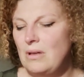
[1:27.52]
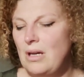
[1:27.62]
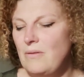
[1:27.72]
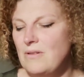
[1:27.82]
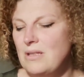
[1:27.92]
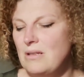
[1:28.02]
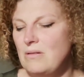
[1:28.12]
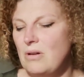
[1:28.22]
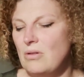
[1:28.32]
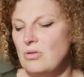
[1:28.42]
I've
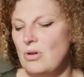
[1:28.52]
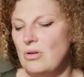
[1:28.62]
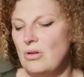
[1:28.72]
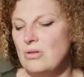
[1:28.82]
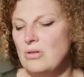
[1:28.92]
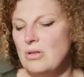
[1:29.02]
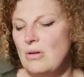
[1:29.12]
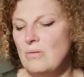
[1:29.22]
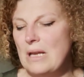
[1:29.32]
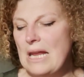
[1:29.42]
still got Jonathan's
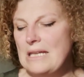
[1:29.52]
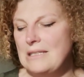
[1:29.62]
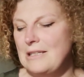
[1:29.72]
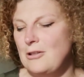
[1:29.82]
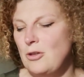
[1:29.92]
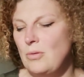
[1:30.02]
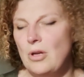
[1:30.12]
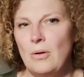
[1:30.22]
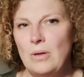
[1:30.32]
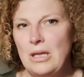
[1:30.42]
old lenses, you
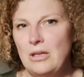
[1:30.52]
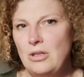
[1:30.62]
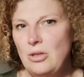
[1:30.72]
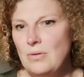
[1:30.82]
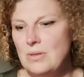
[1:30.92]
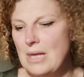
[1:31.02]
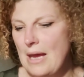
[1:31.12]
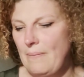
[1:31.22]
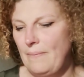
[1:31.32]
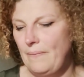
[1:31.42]
know. He can use
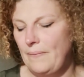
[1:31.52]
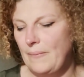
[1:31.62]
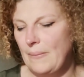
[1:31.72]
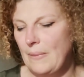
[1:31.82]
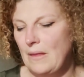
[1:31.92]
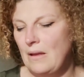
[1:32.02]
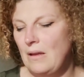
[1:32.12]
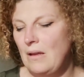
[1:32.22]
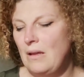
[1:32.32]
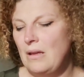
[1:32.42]
them."
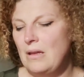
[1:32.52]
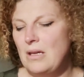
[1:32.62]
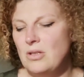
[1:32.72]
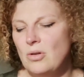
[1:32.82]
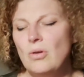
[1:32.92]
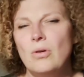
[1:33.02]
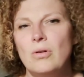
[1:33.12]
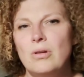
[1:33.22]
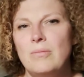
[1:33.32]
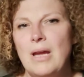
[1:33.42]
Their
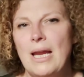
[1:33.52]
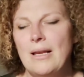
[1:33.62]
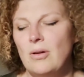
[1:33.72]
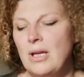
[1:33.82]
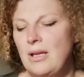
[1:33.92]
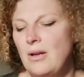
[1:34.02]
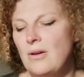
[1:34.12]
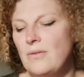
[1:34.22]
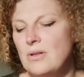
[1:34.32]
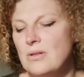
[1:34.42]
talk made Lucky
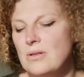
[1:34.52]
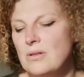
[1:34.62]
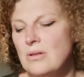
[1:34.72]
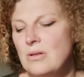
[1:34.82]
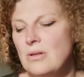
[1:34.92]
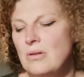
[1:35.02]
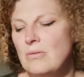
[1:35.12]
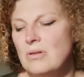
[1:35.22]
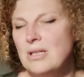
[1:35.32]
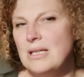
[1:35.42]
nervous.
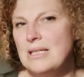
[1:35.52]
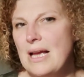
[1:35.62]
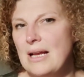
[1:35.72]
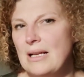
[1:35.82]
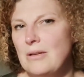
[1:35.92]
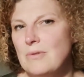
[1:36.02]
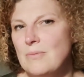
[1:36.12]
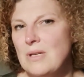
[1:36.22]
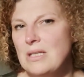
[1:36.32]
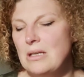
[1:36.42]
What exactly was
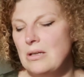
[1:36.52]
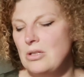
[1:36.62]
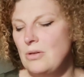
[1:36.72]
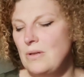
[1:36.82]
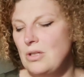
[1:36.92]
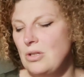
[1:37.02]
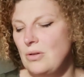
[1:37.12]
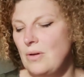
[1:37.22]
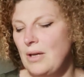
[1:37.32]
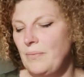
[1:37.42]
Mystica doing
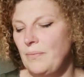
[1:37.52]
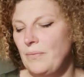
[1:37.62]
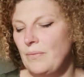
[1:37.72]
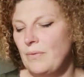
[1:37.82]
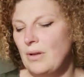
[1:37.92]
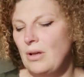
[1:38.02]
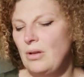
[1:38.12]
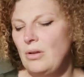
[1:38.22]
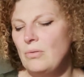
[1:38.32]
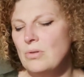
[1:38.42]
to him?
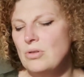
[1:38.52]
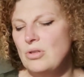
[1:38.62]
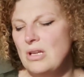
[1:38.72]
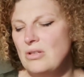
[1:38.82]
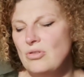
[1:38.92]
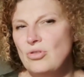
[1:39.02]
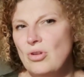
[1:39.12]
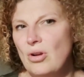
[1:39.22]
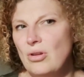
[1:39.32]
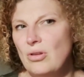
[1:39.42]
And who was this
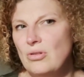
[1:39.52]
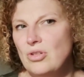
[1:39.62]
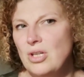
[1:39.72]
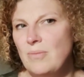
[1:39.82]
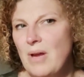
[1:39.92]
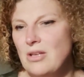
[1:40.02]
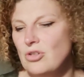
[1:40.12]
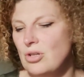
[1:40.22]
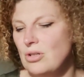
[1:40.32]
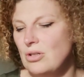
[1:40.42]
Jonathan she'd
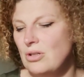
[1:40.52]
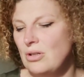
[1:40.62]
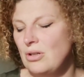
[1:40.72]
mentioned?